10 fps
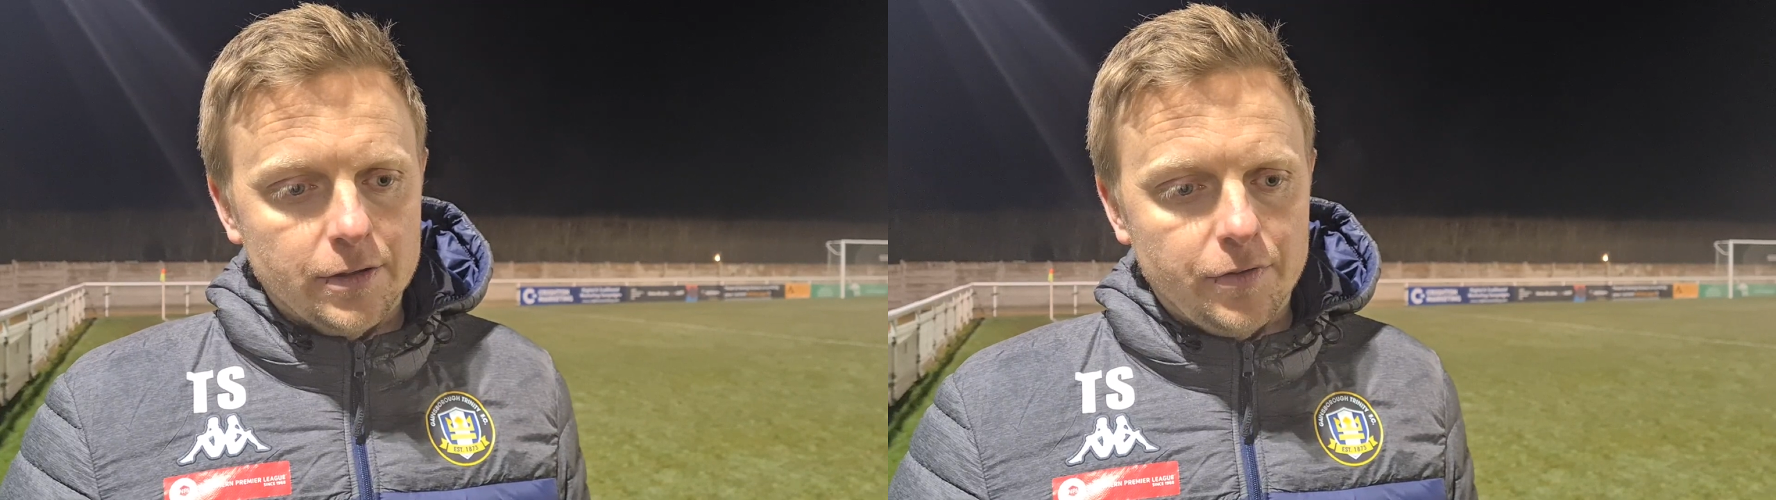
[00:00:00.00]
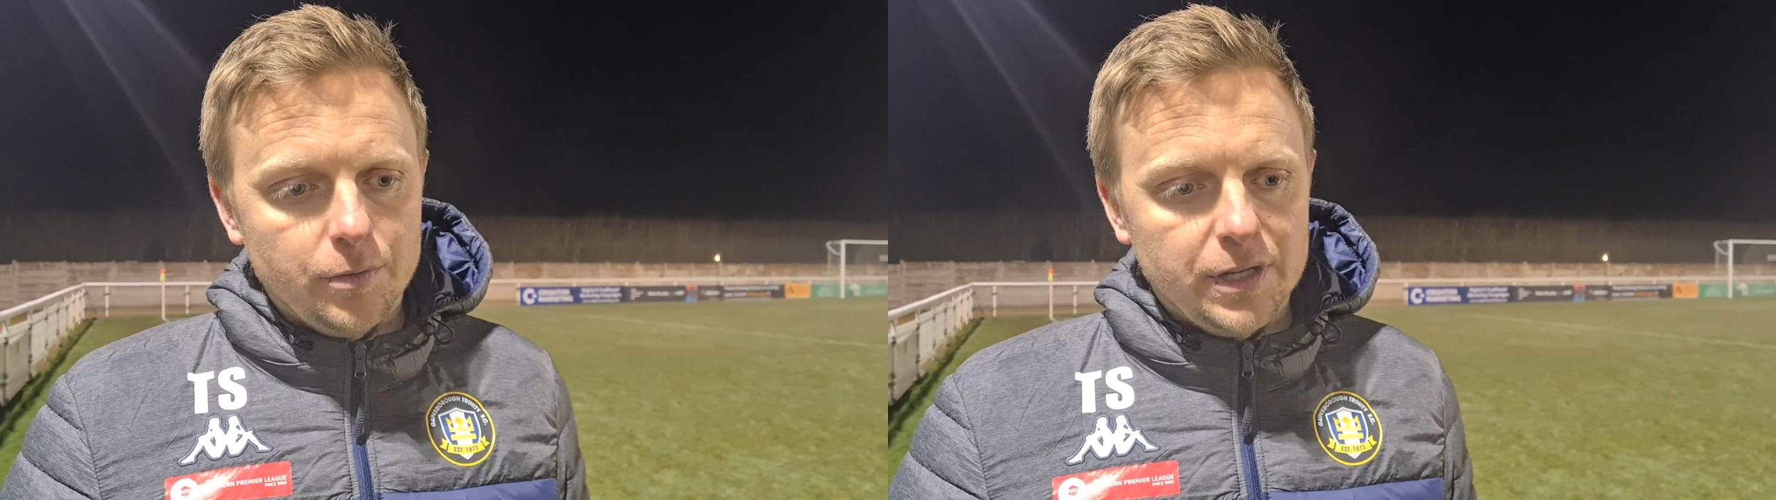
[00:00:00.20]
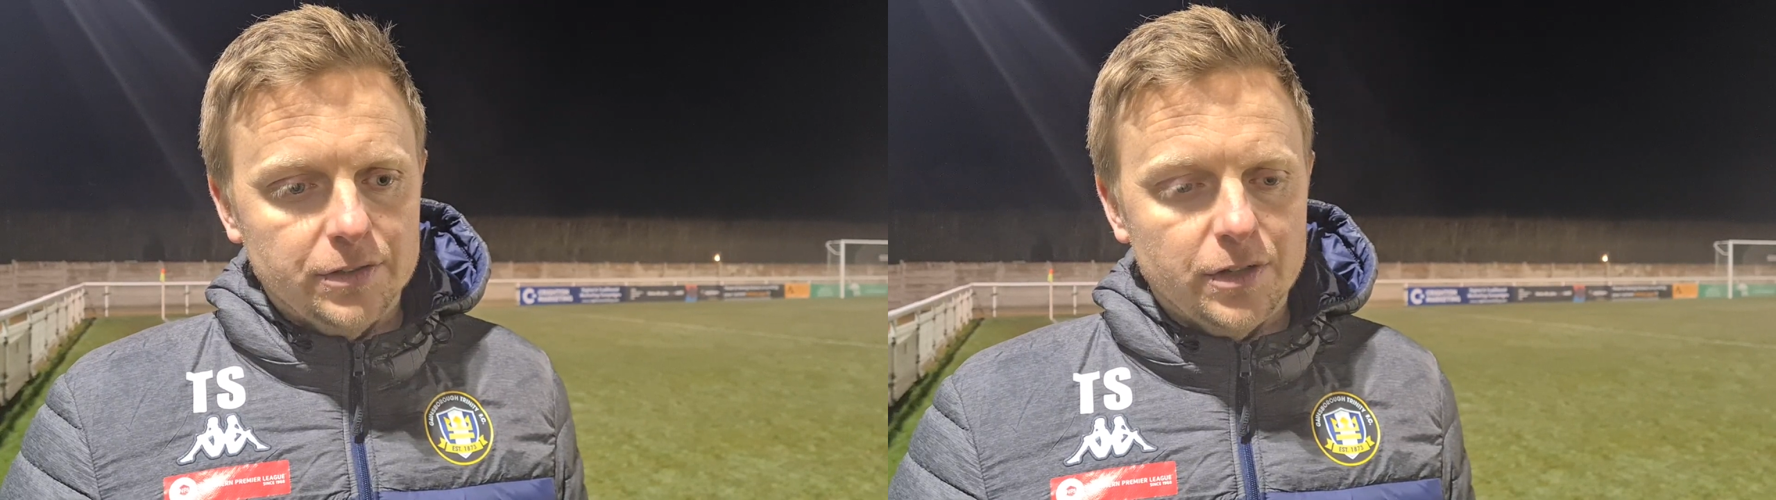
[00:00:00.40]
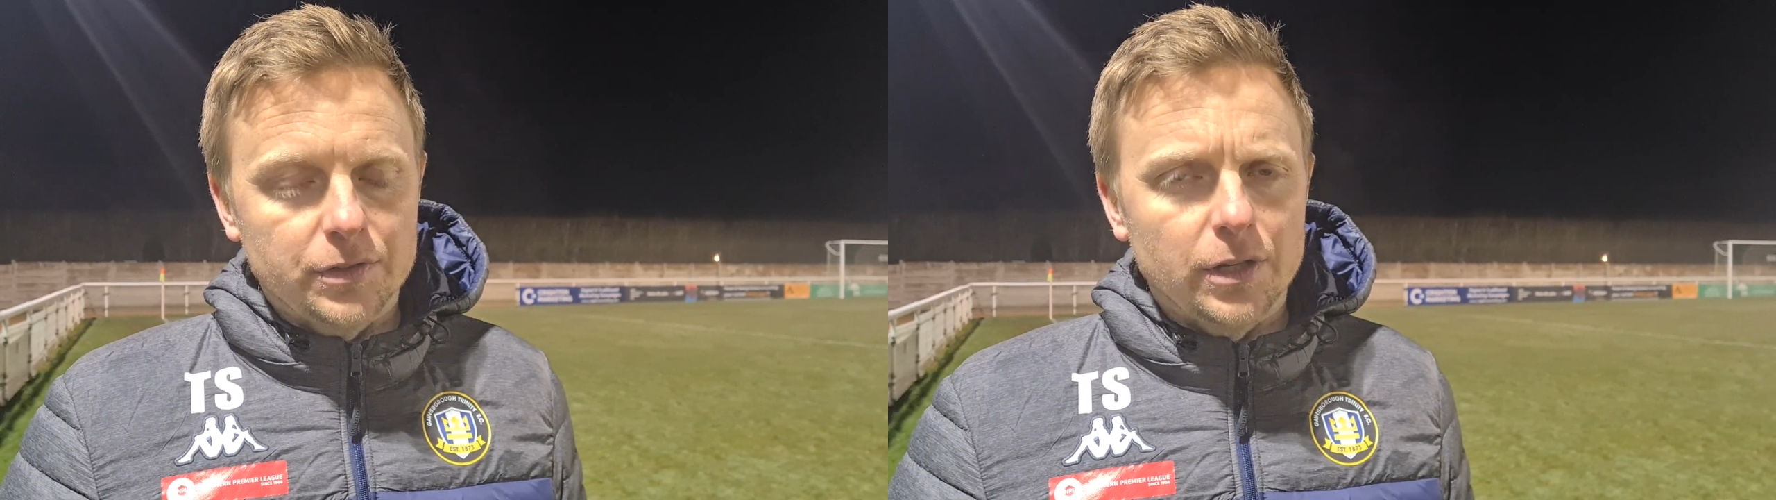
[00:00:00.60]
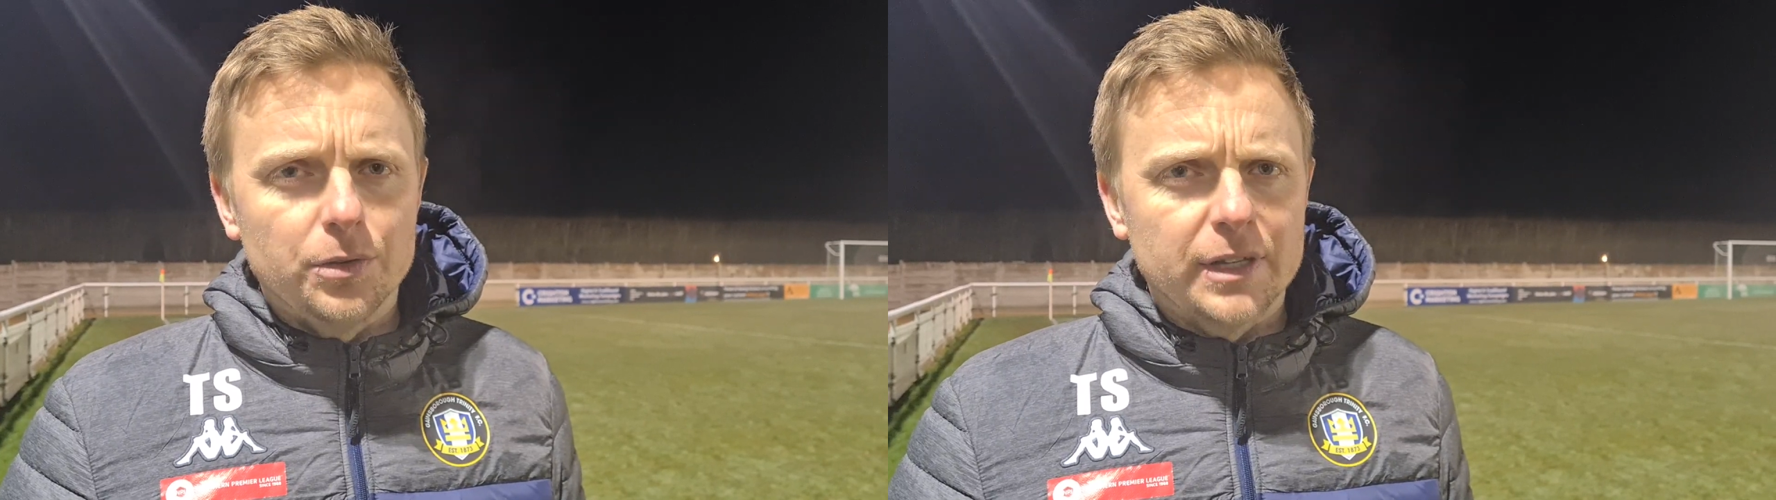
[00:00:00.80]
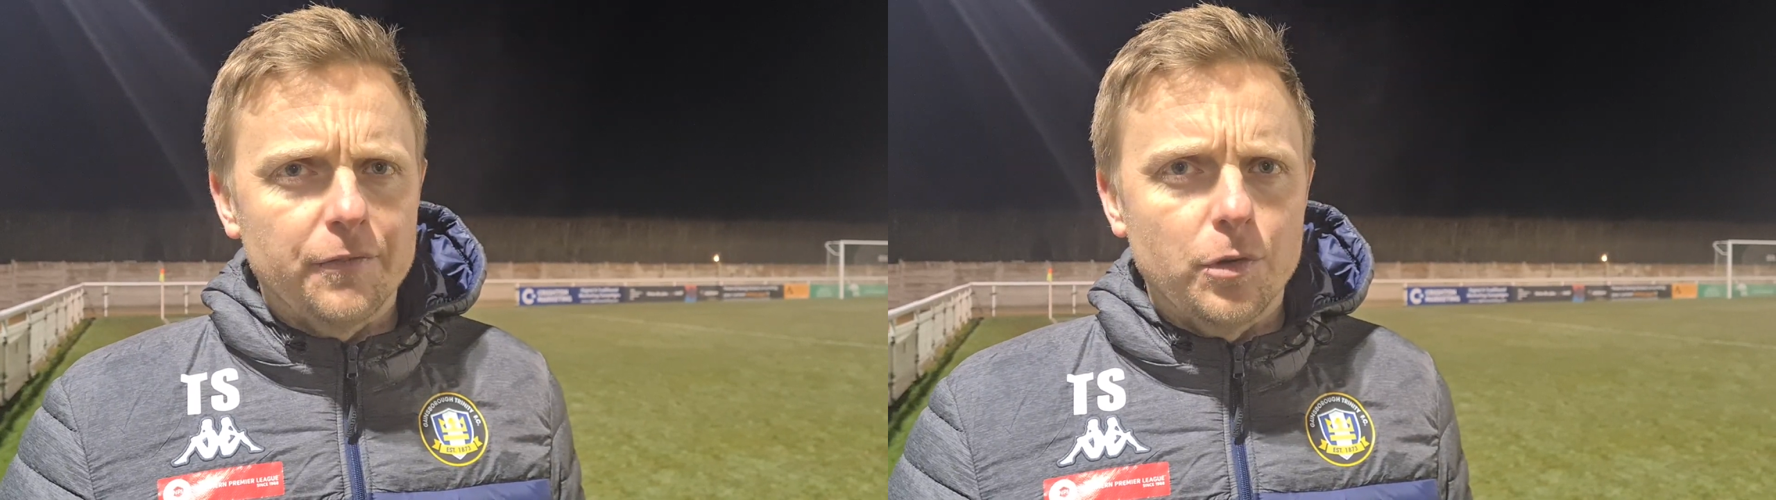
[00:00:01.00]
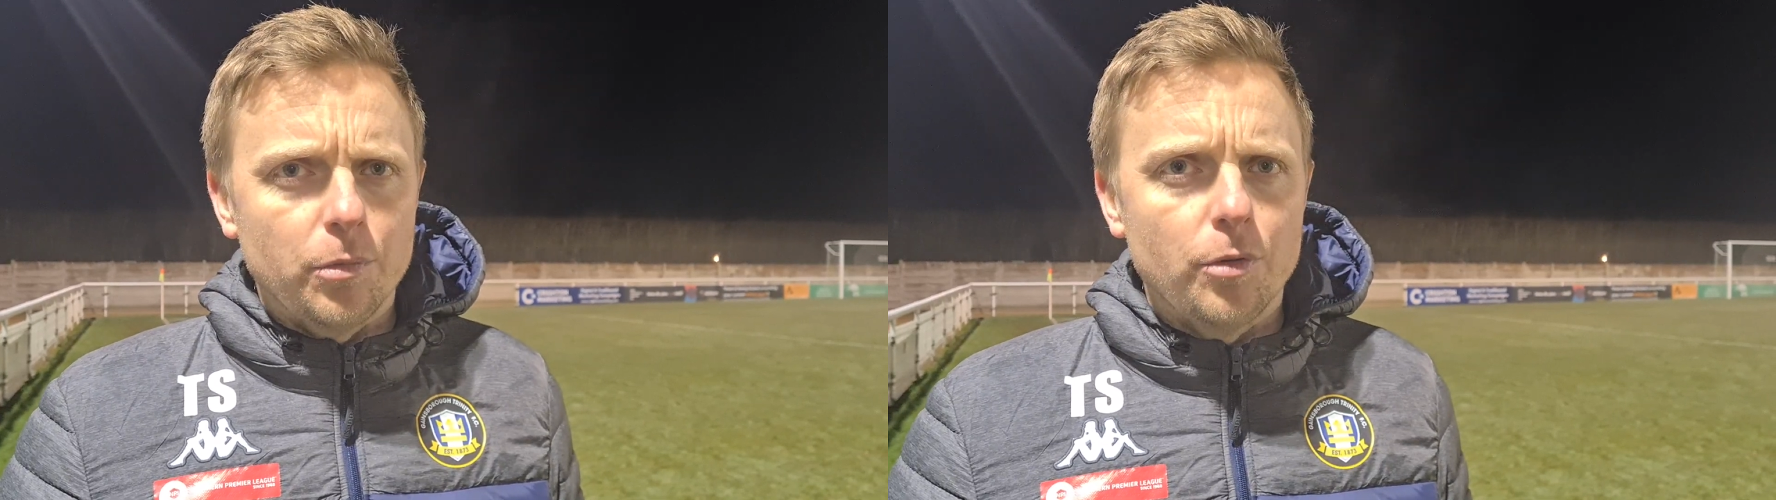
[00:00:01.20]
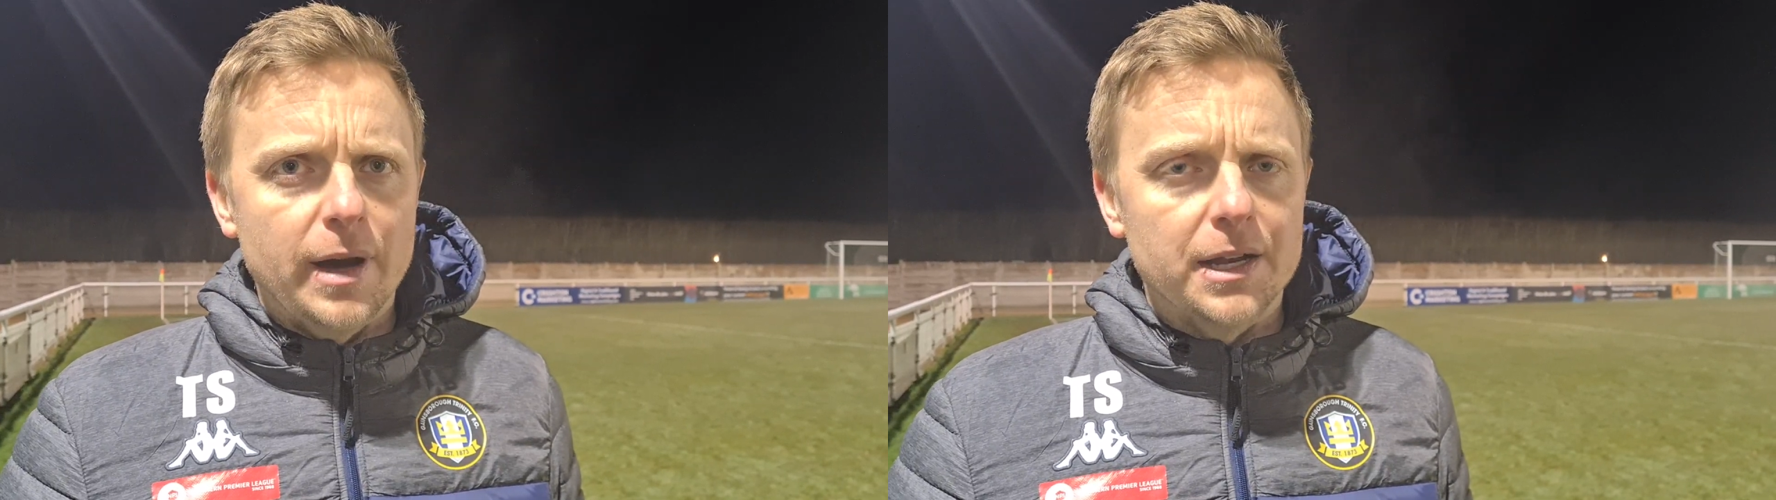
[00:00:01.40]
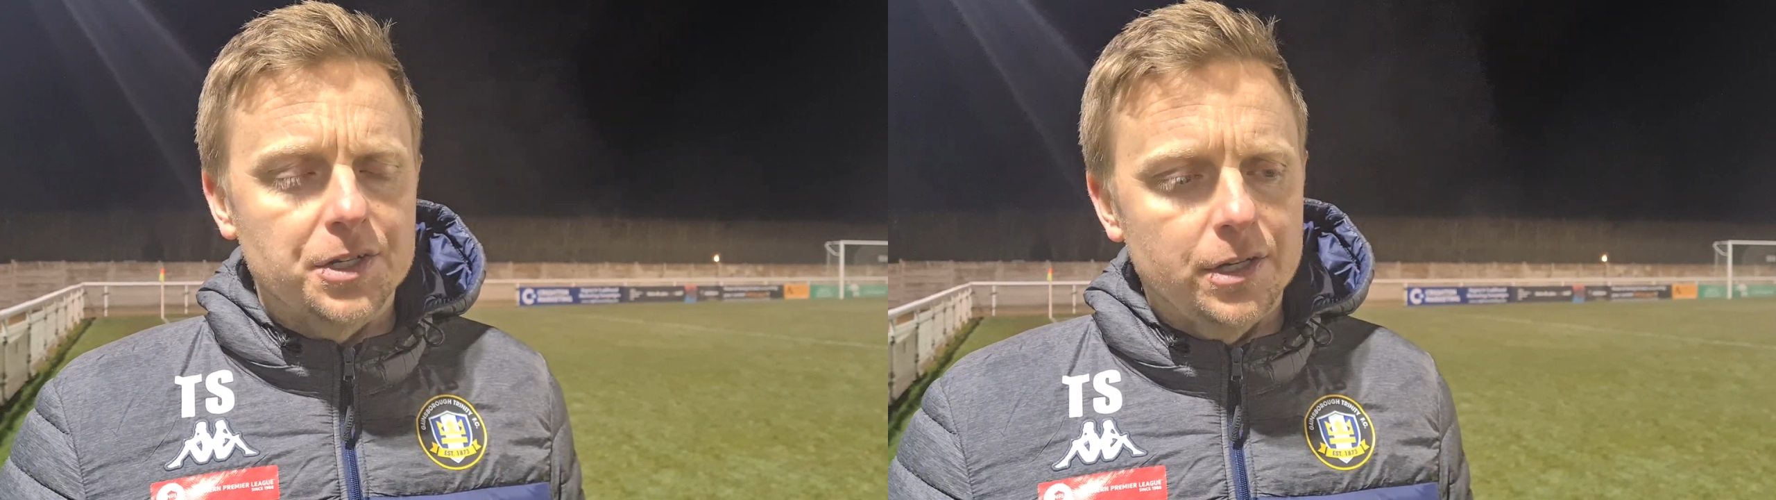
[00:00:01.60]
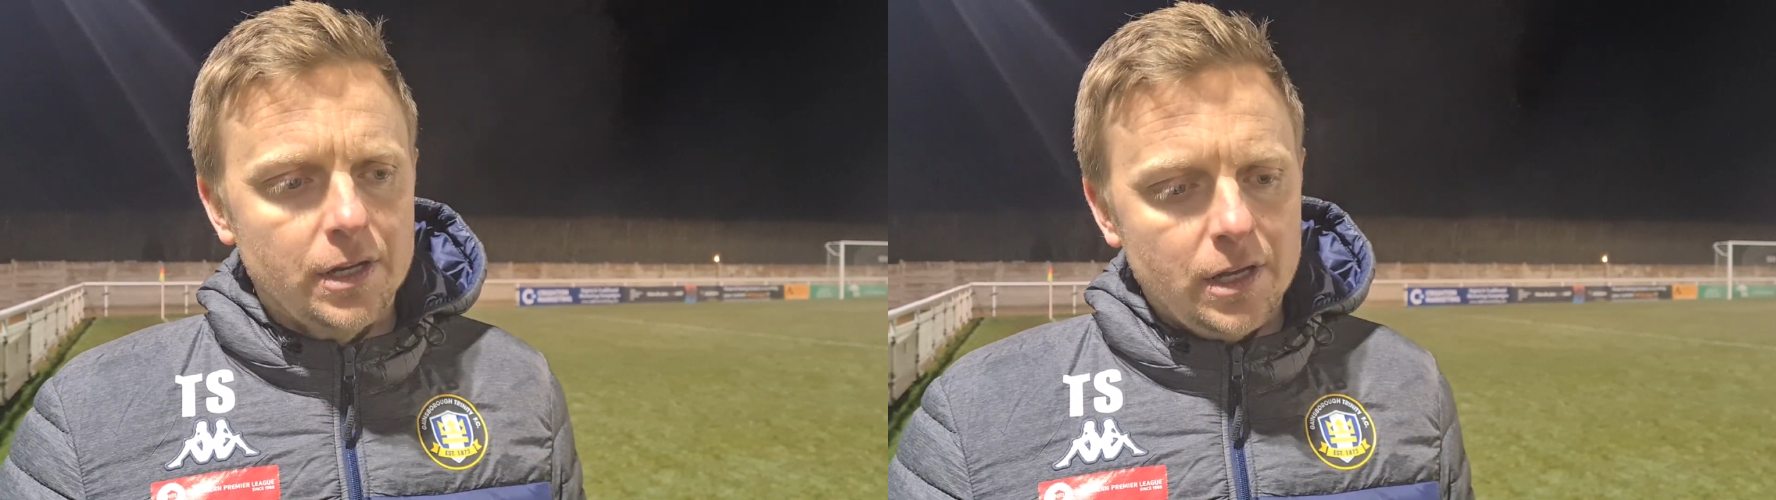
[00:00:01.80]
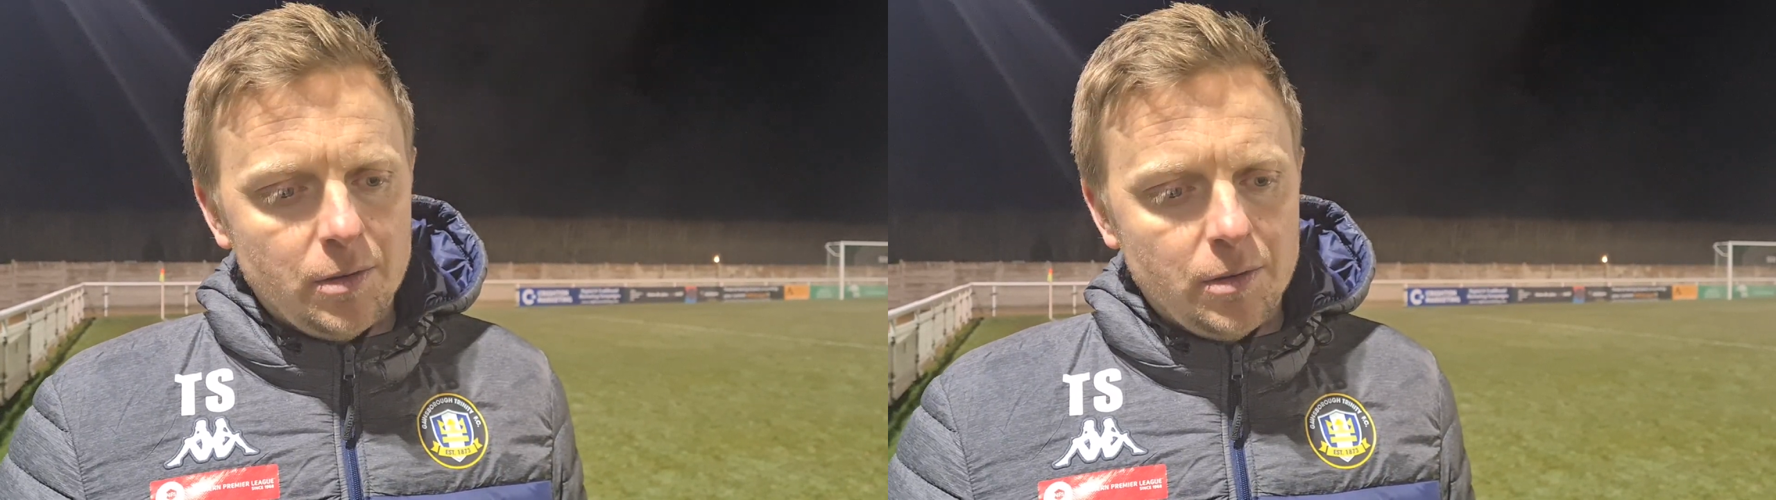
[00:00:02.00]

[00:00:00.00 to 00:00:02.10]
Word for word: I think we deserved to lose that football match.